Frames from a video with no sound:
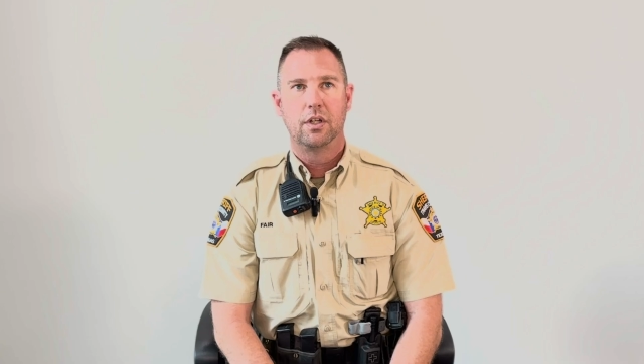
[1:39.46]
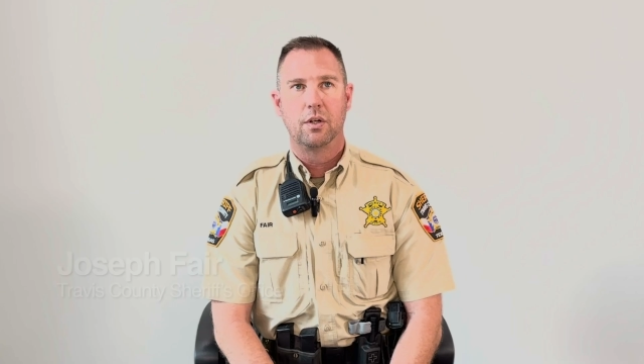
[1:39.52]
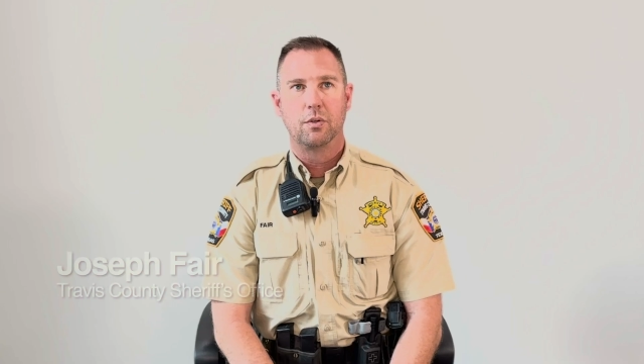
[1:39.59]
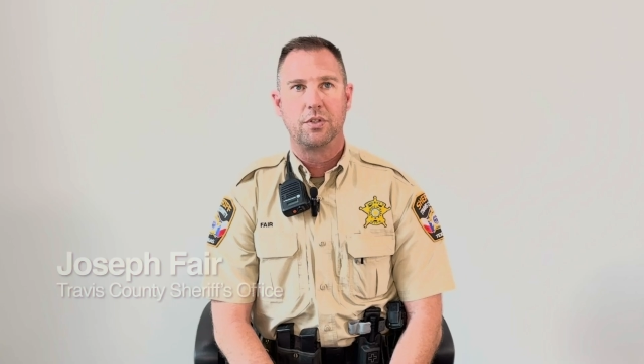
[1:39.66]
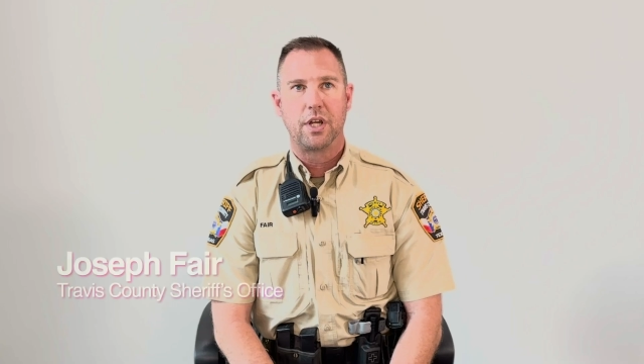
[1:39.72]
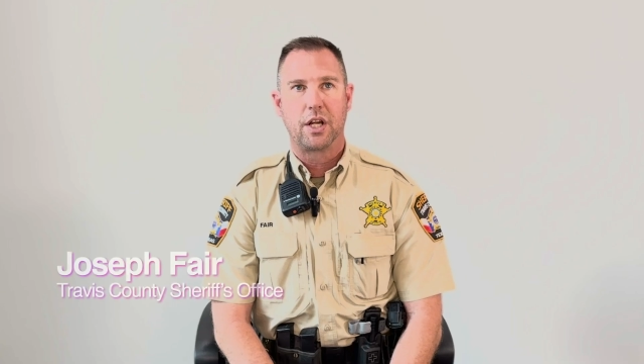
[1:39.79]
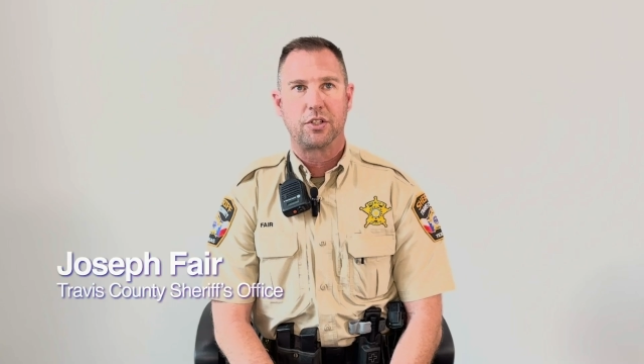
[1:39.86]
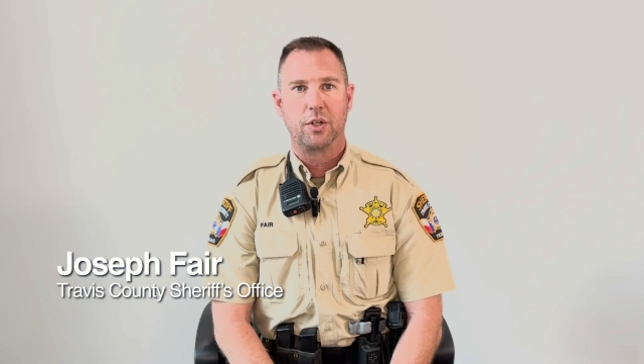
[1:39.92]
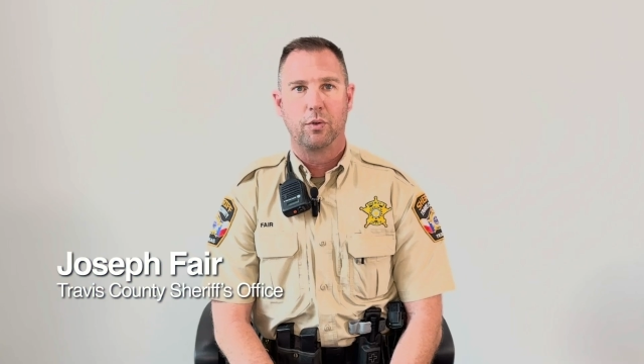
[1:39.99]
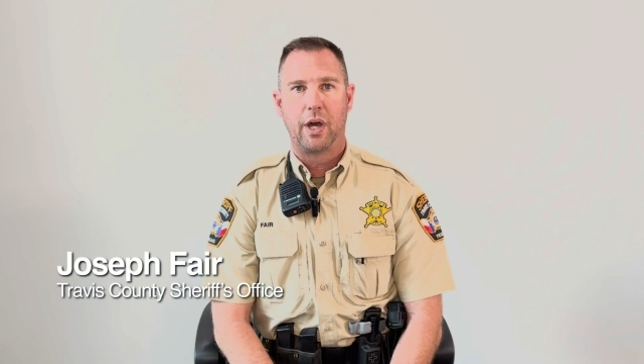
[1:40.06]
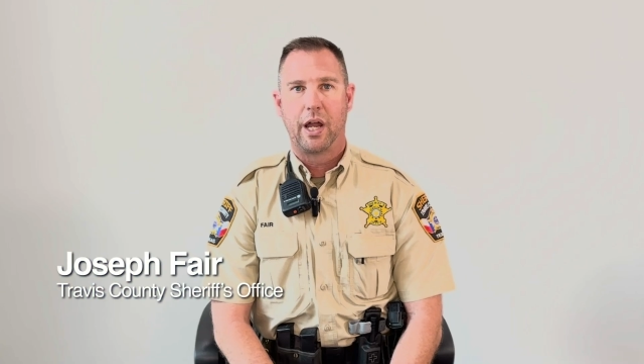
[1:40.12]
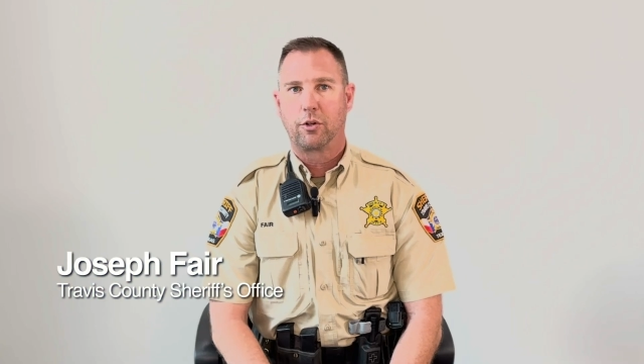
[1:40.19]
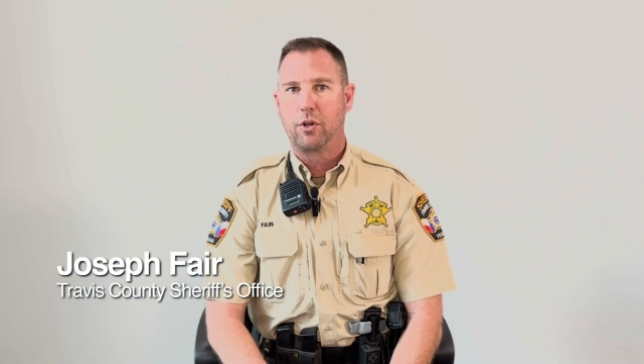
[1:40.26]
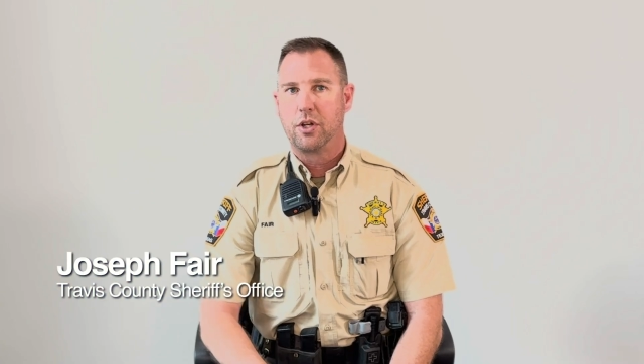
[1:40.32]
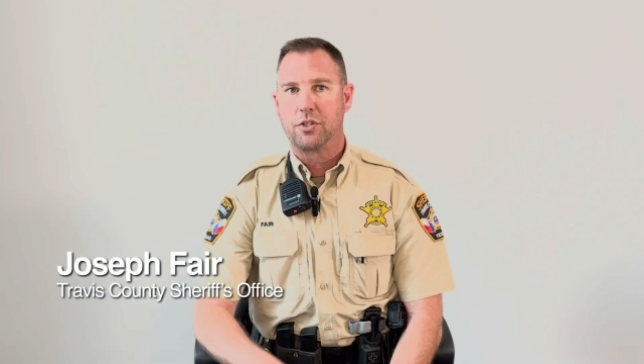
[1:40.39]
It was actually
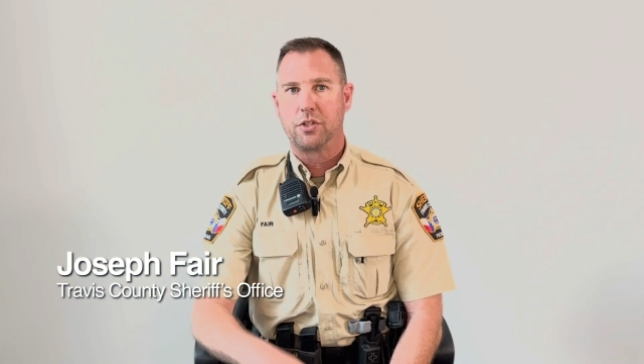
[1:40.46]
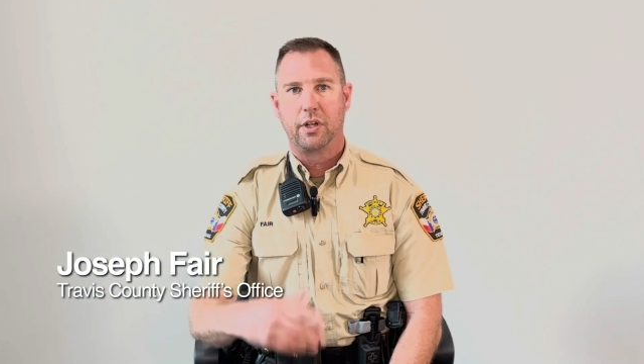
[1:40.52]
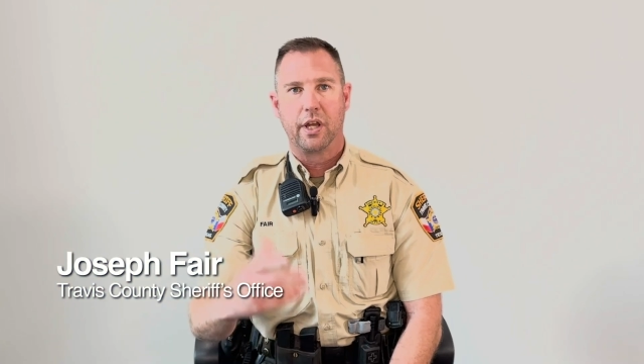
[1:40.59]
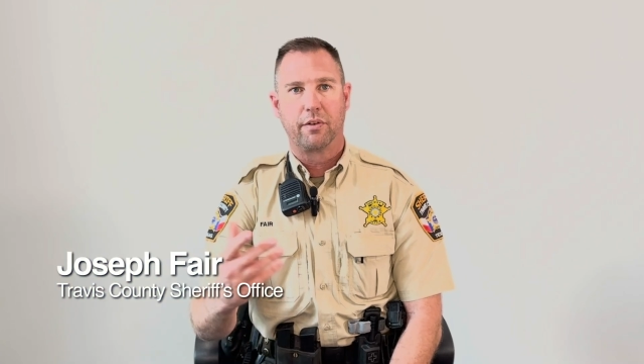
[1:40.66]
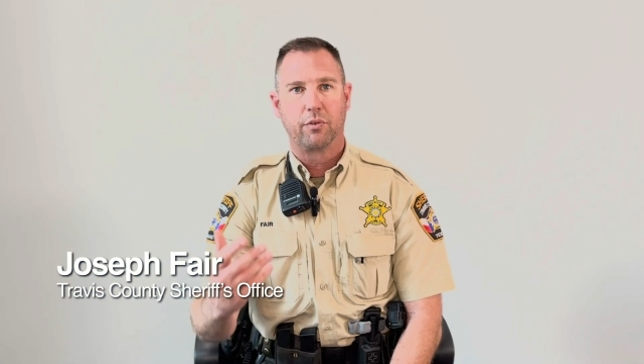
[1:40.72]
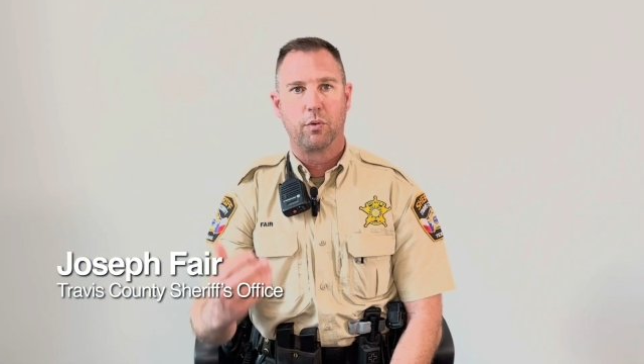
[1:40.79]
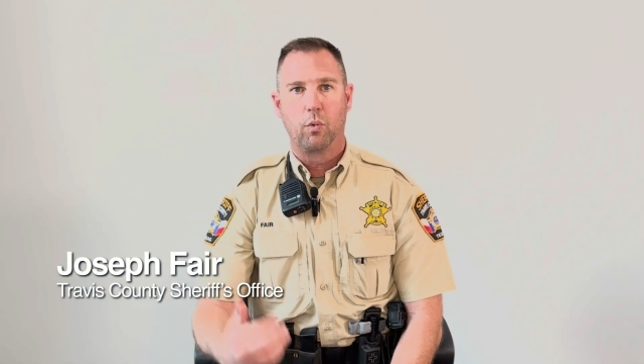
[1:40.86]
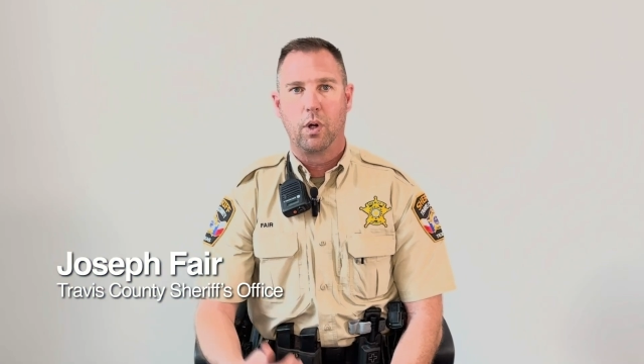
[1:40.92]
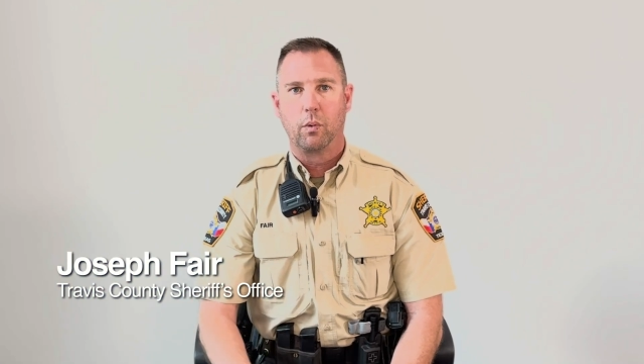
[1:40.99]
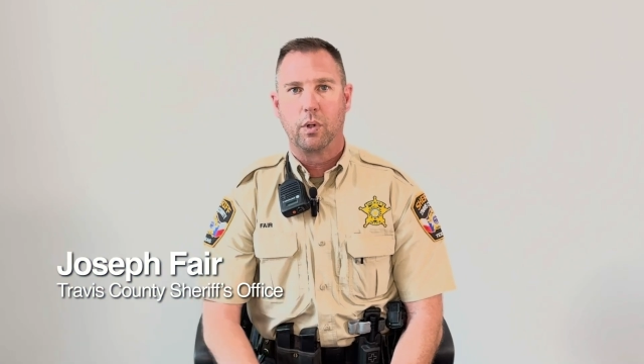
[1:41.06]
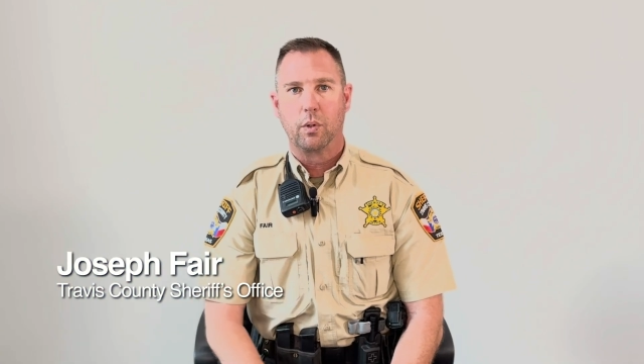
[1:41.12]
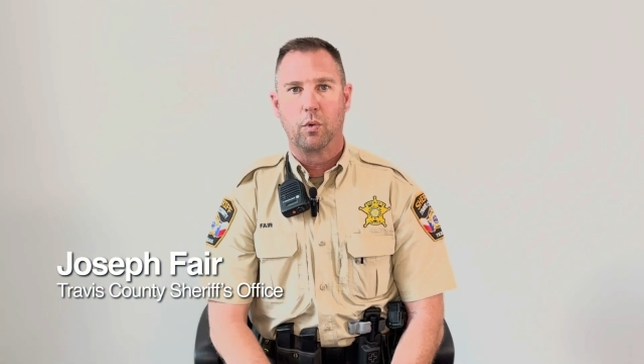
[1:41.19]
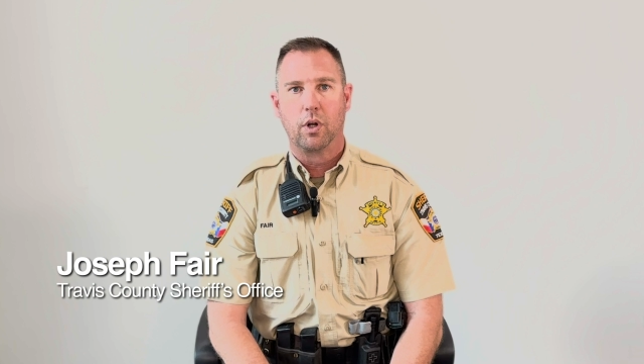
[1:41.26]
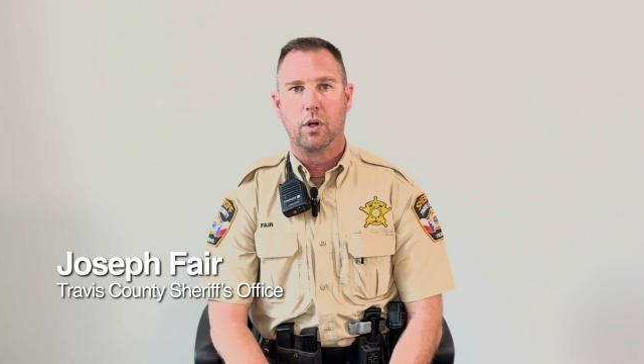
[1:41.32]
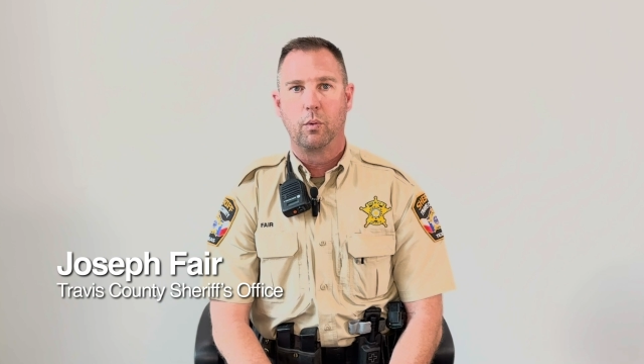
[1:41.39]
right across the lake from where
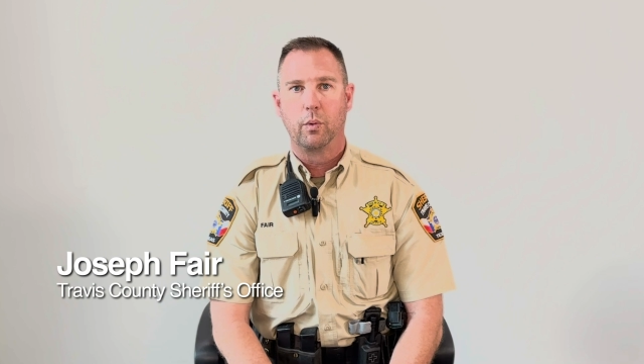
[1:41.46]
we were.